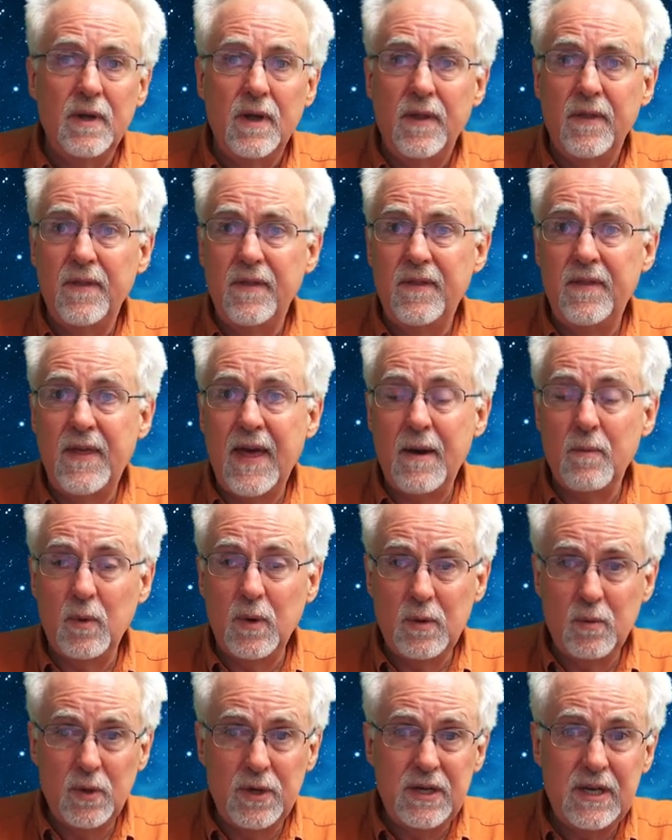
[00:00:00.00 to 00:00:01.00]
that we
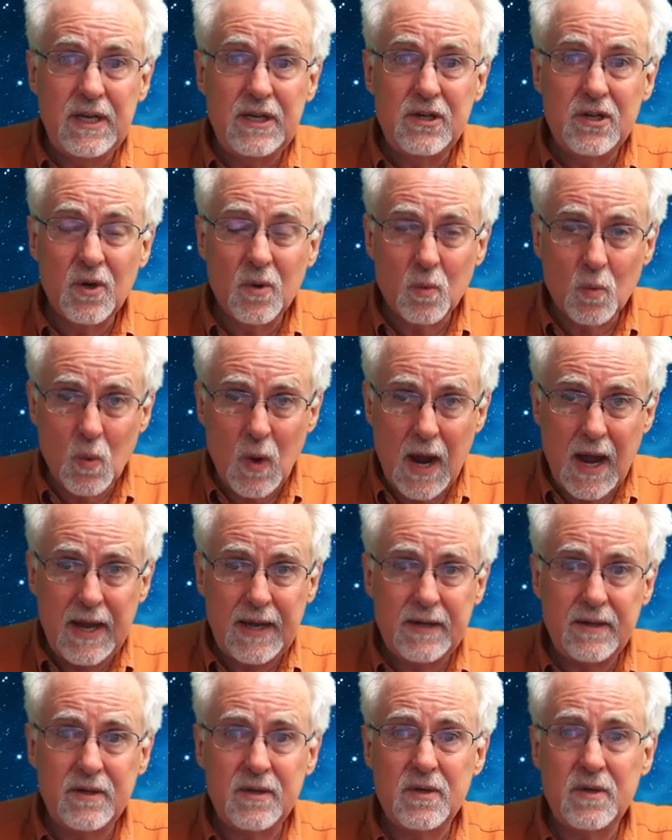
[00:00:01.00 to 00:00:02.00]
would need to
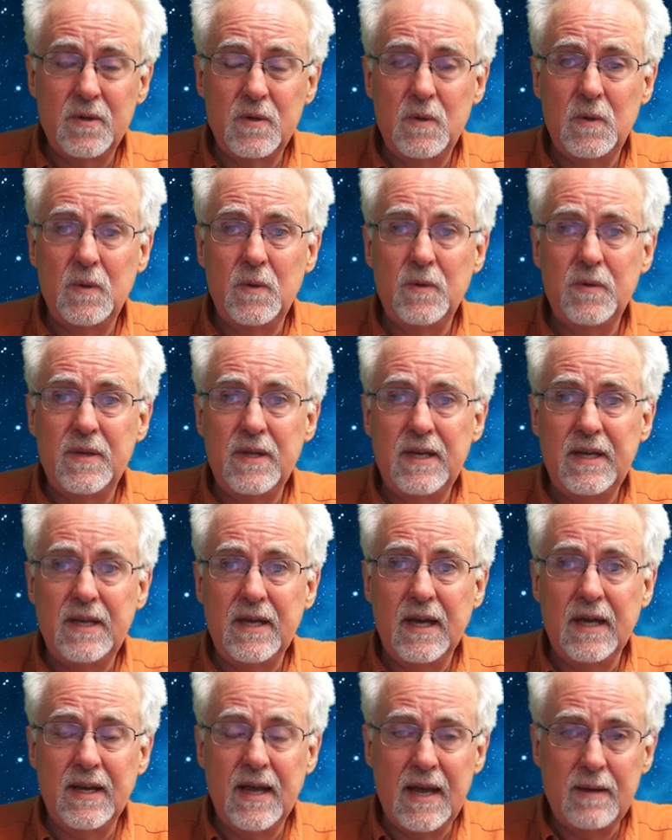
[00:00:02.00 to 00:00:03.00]
write to the
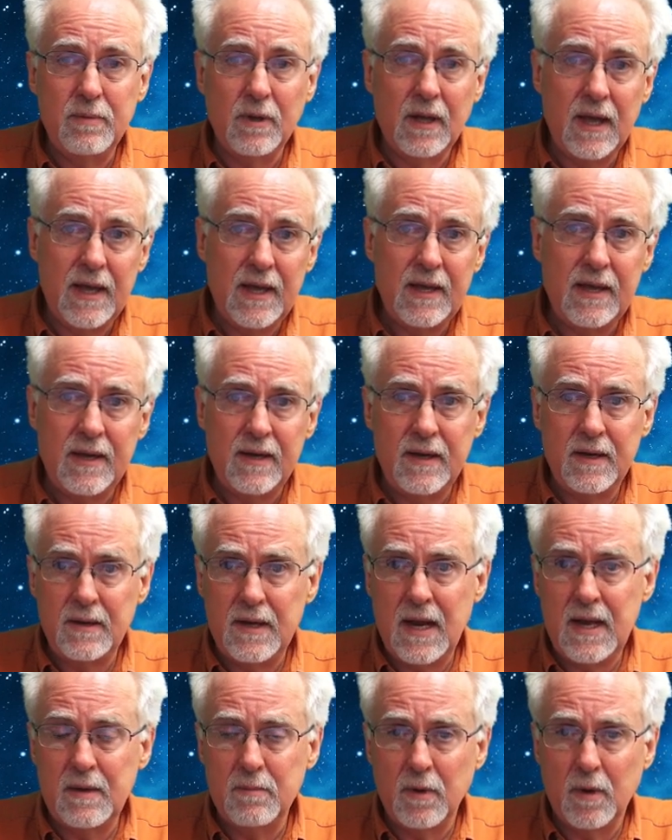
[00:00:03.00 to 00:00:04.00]
enable A and
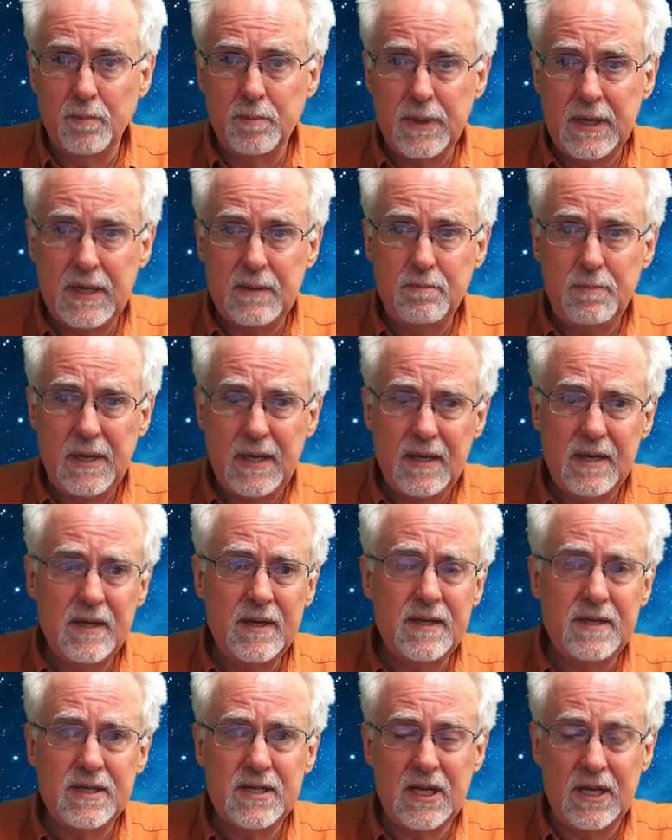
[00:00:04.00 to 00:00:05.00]
enable B
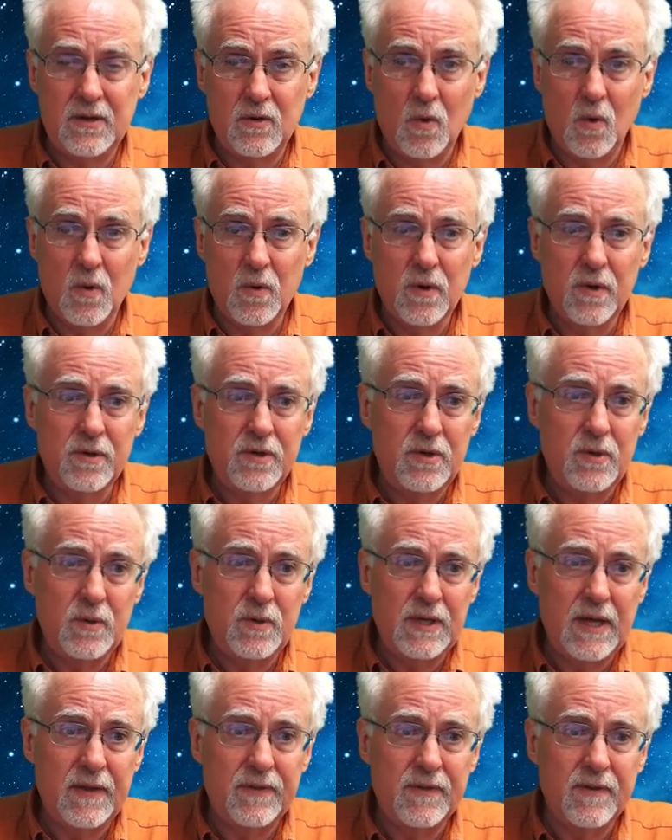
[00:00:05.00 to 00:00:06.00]
pins in order to
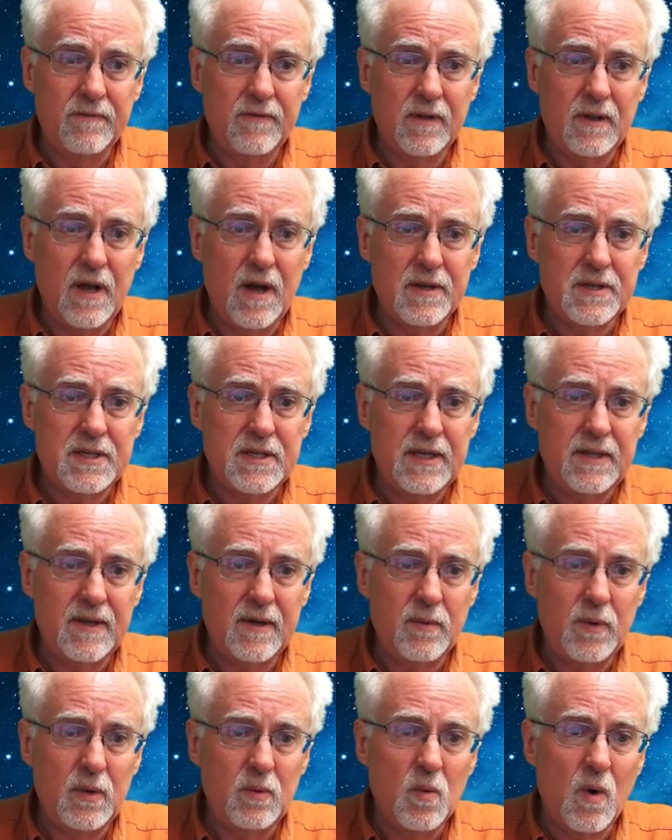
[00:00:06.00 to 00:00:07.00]
get the velocity that
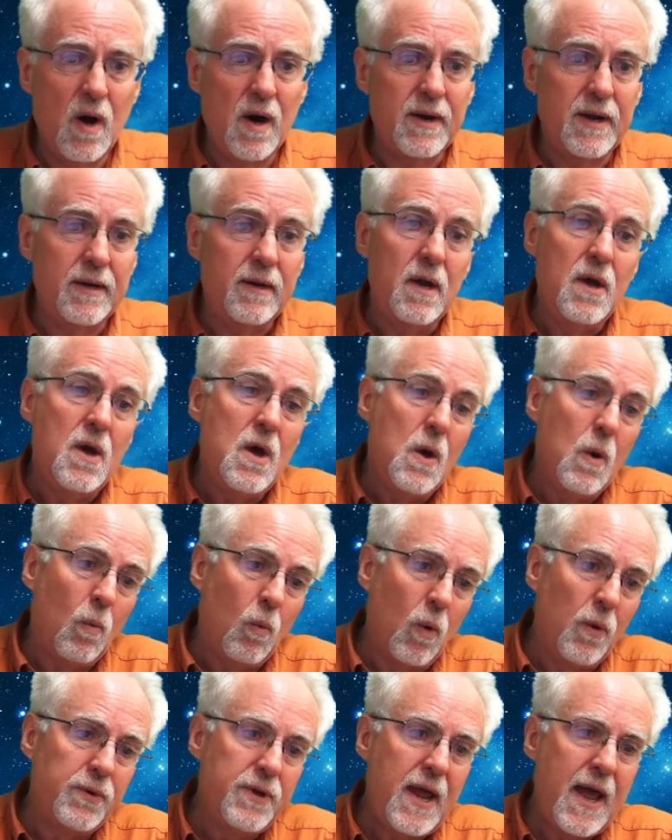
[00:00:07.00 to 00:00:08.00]
we wanted.
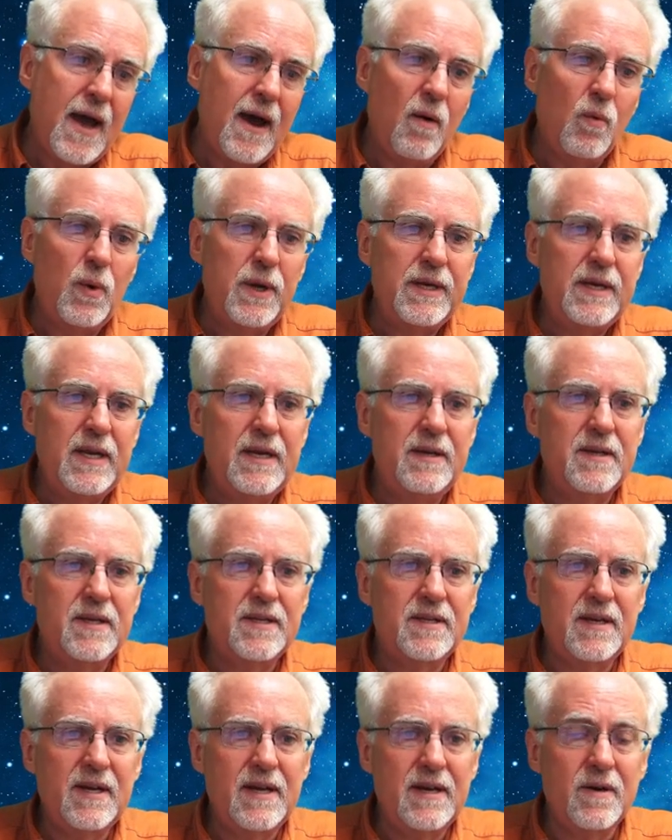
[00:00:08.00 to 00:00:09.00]
Well, now we need to
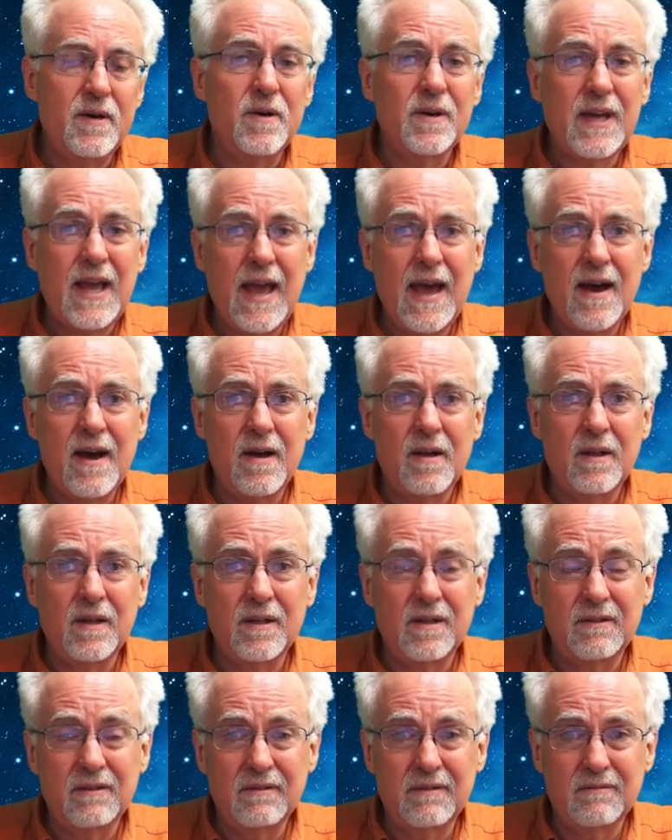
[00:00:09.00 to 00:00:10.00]
tell cal
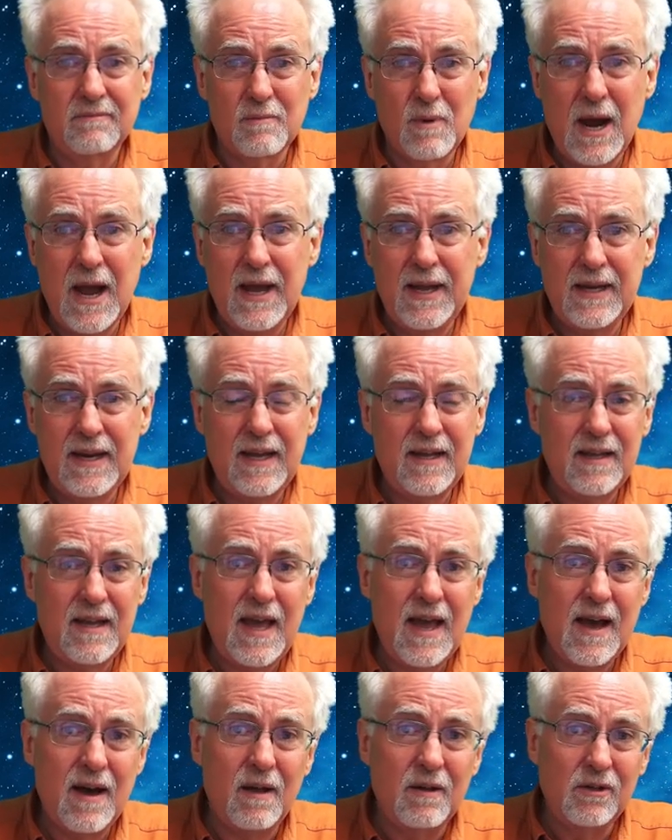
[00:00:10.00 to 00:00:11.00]
right and
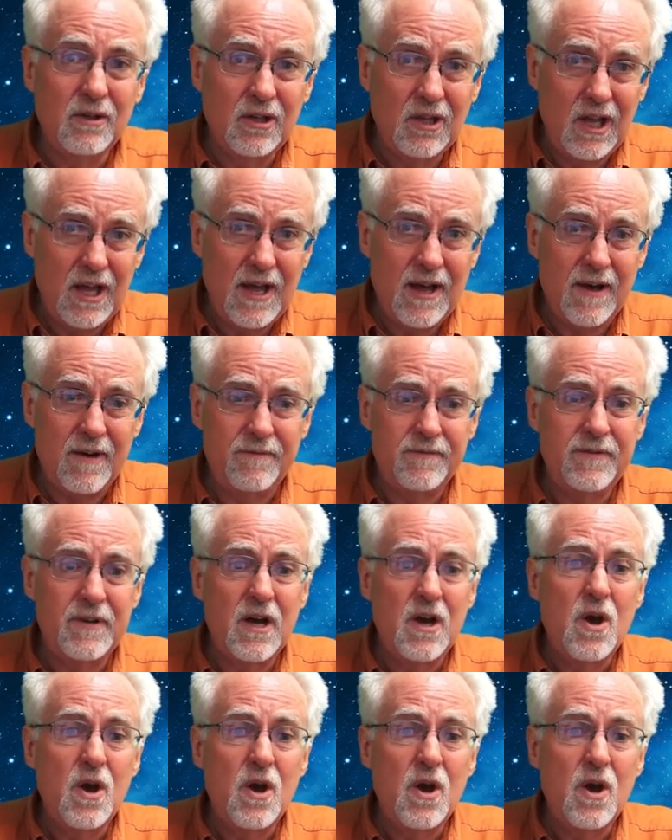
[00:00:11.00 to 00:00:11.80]
cal left